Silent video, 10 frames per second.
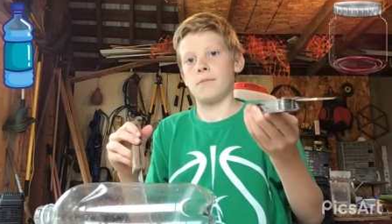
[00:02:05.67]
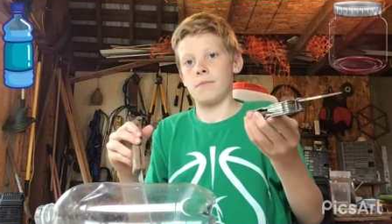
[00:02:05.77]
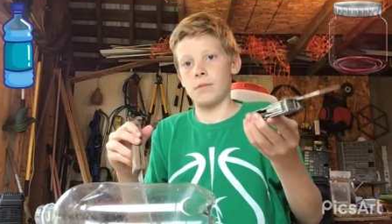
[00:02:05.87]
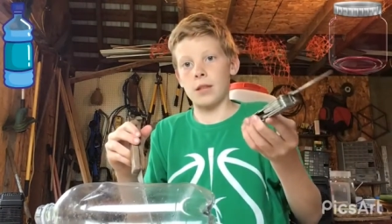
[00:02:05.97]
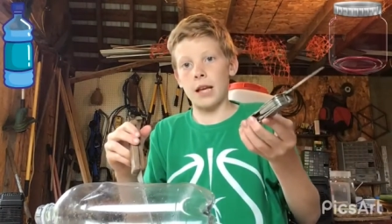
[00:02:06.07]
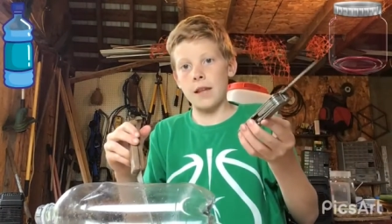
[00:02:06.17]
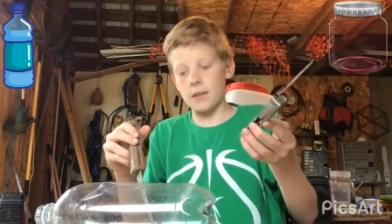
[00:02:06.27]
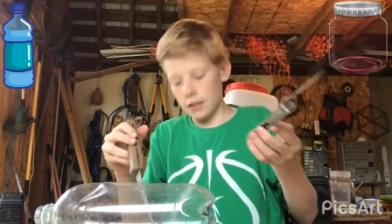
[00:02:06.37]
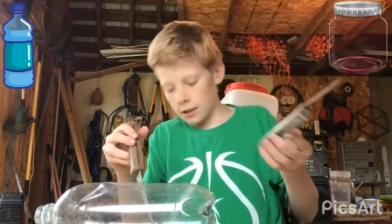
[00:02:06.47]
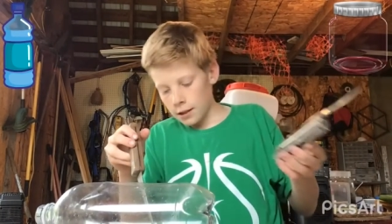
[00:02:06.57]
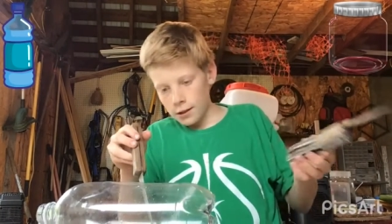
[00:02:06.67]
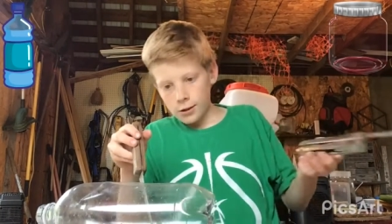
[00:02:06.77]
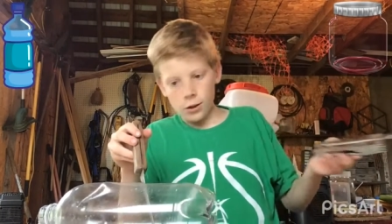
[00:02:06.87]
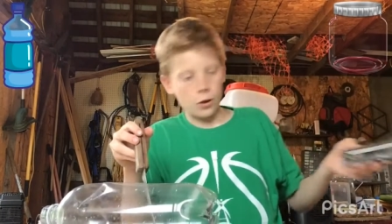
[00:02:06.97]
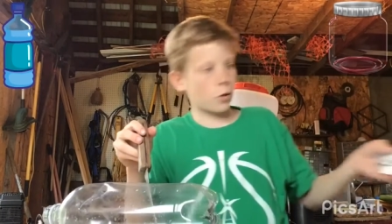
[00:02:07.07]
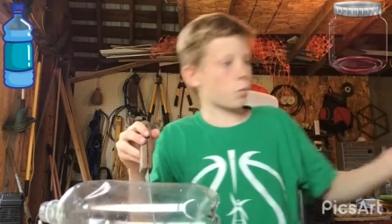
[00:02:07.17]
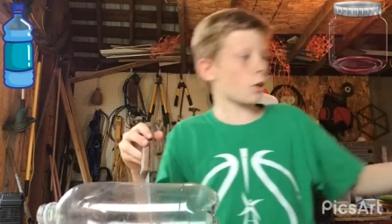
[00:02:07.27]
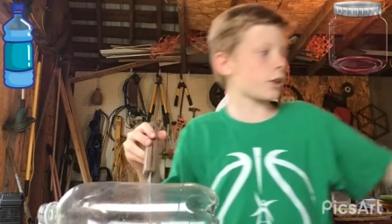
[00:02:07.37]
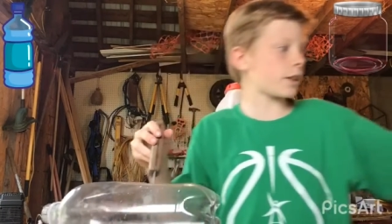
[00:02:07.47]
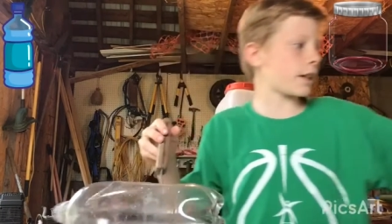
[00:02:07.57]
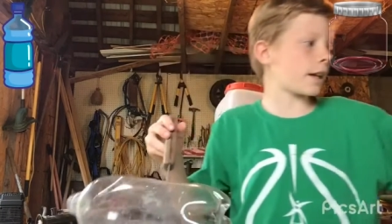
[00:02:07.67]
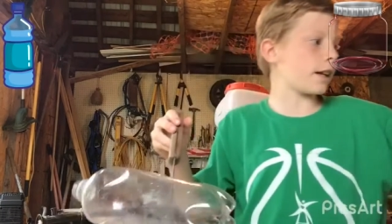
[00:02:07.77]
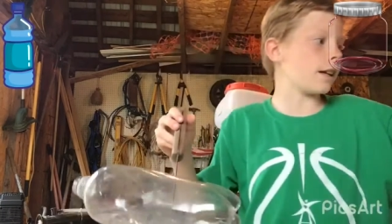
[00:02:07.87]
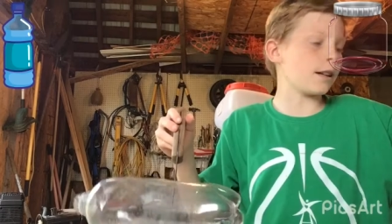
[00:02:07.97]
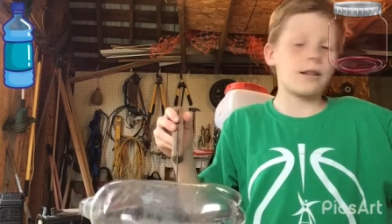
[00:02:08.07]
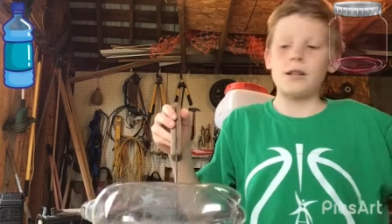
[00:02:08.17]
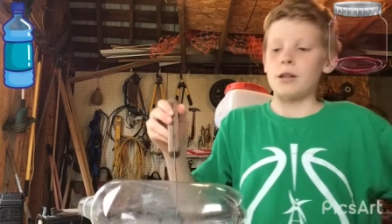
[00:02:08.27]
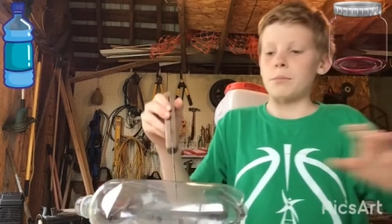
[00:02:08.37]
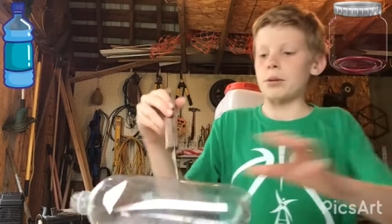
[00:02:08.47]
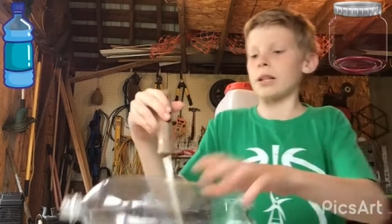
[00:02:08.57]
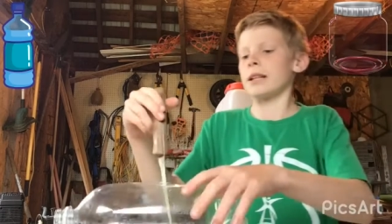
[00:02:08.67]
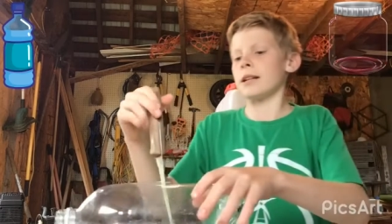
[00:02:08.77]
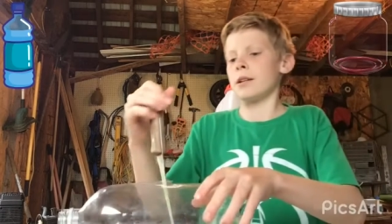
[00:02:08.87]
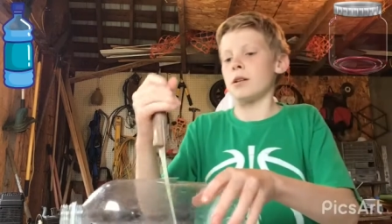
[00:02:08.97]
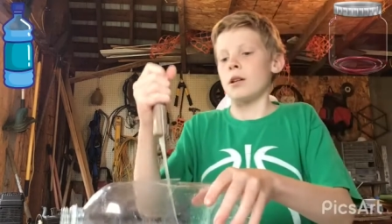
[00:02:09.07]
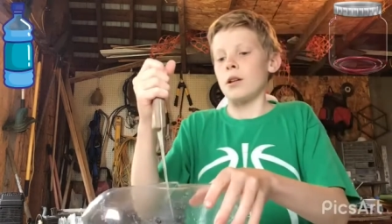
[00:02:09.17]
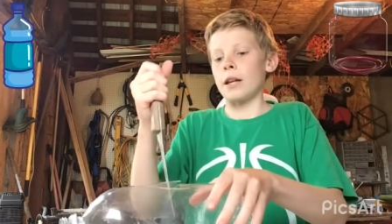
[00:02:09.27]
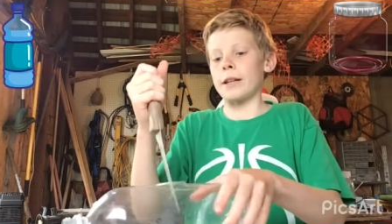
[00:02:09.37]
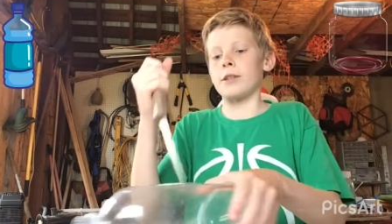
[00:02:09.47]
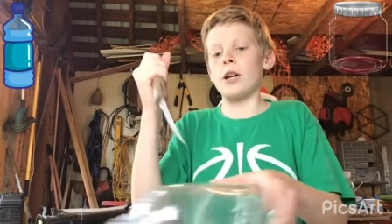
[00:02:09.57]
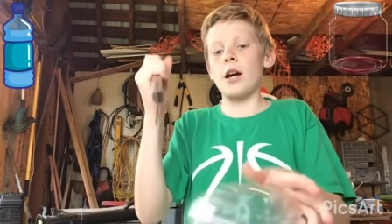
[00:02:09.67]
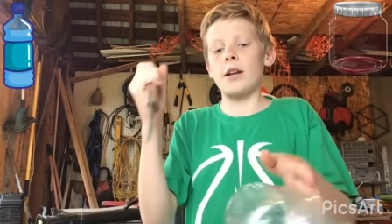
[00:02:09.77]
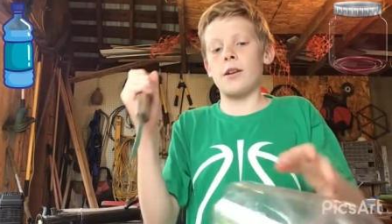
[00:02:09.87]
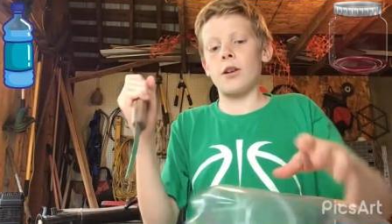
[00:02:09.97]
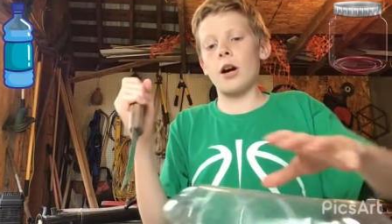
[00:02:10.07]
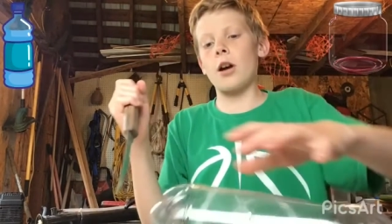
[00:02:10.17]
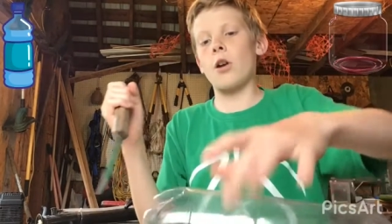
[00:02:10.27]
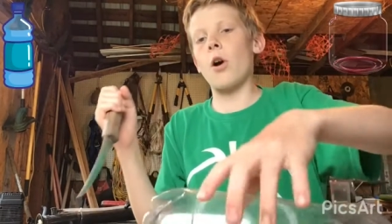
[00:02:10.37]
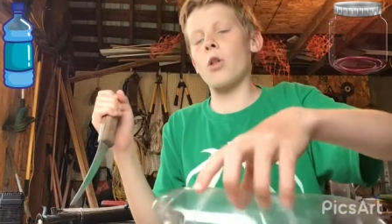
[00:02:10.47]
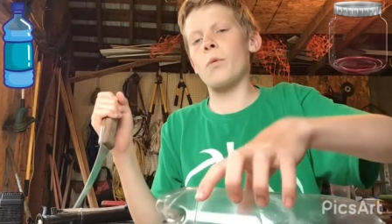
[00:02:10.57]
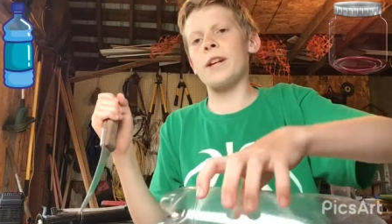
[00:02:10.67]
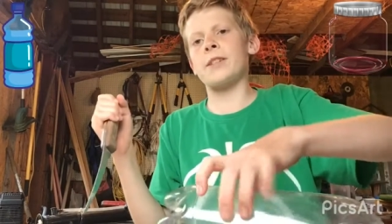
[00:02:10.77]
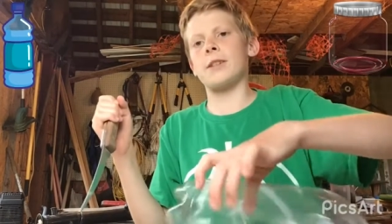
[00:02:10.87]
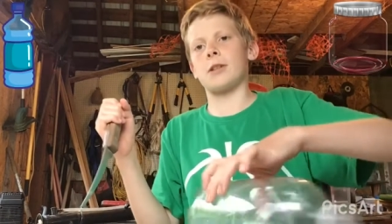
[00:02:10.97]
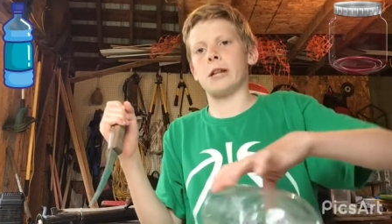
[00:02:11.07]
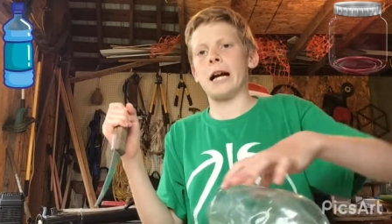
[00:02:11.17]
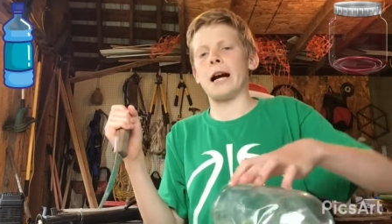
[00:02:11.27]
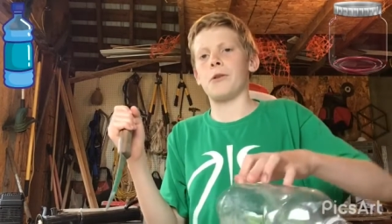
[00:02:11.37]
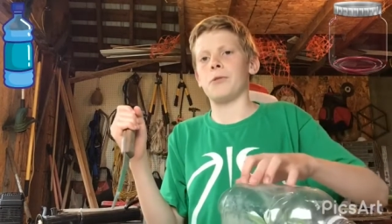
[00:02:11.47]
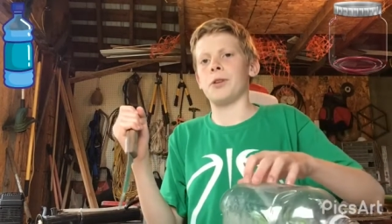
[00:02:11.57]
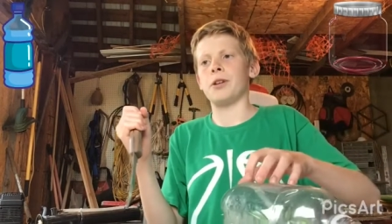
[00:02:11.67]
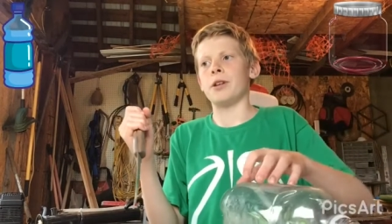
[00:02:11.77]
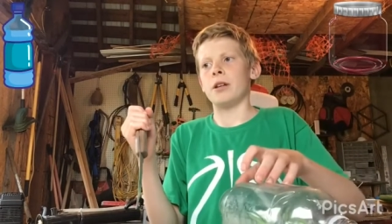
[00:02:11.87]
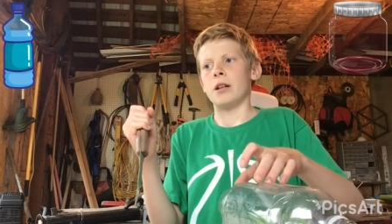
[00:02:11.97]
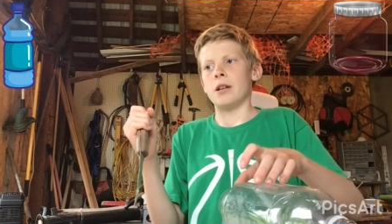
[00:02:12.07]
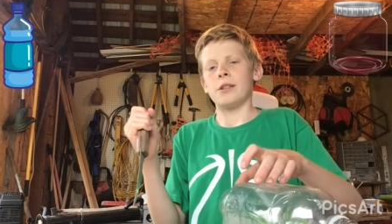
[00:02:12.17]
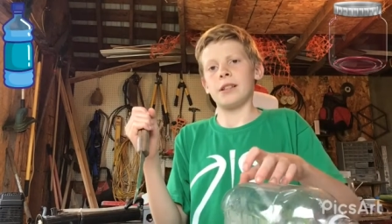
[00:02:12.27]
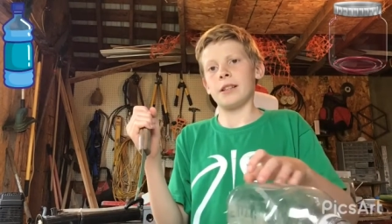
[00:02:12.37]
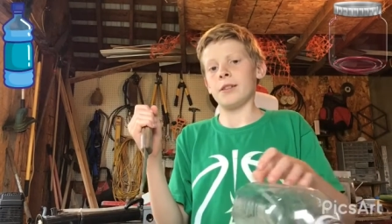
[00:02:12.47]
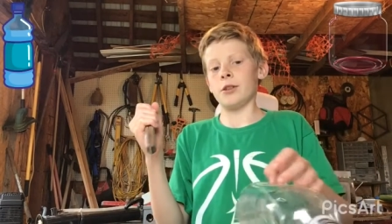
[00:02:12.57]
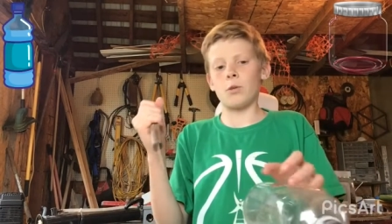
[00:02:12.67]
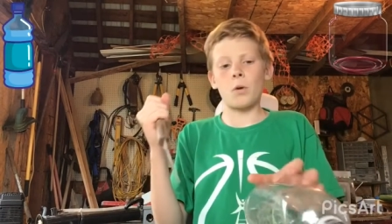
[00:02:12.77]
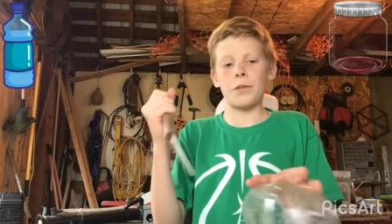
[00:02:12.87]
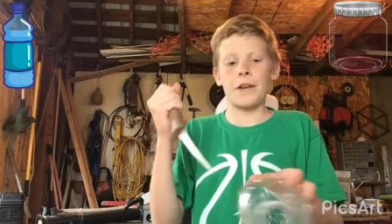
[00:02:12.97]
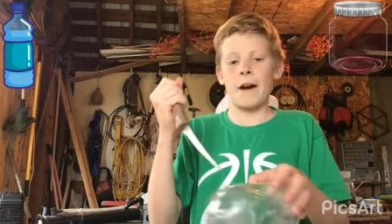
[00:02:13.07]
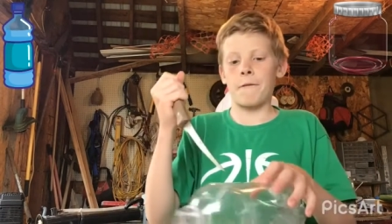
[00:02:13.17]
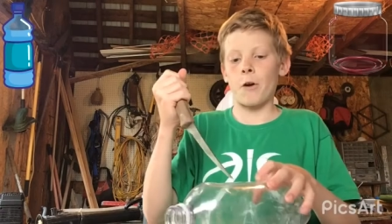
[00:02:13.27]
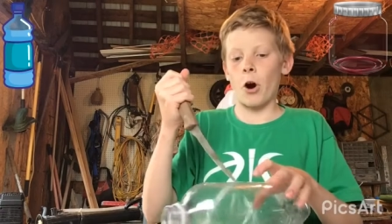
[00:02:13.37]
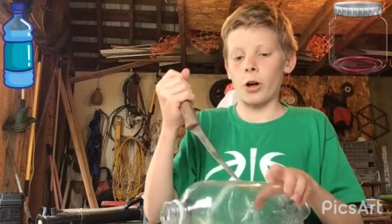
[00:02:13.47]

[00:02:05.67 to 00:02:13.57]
And then, so you'd want a pretty, like not, not all the way to the ground. So you don't want that far.